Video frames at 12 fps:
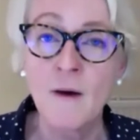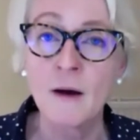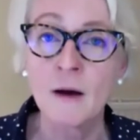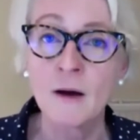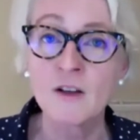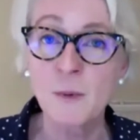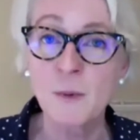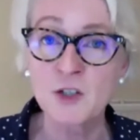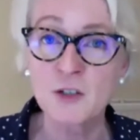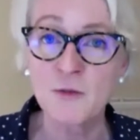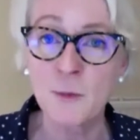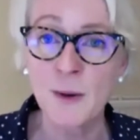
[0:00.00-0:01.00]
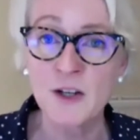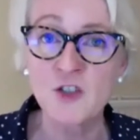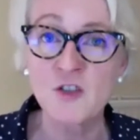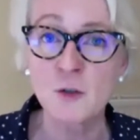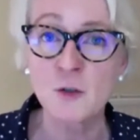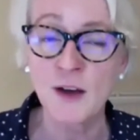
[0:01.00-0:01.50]
especially for
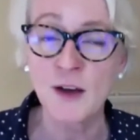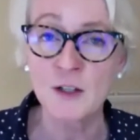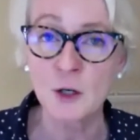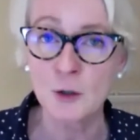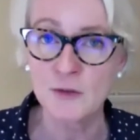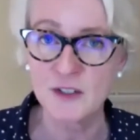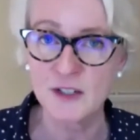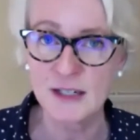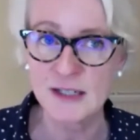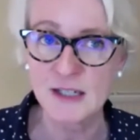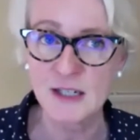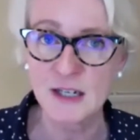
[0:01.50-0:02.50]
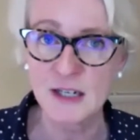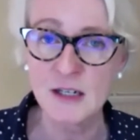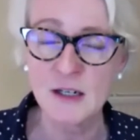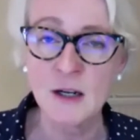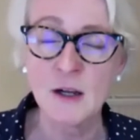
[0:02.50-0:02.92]
patients who've had COVID-19.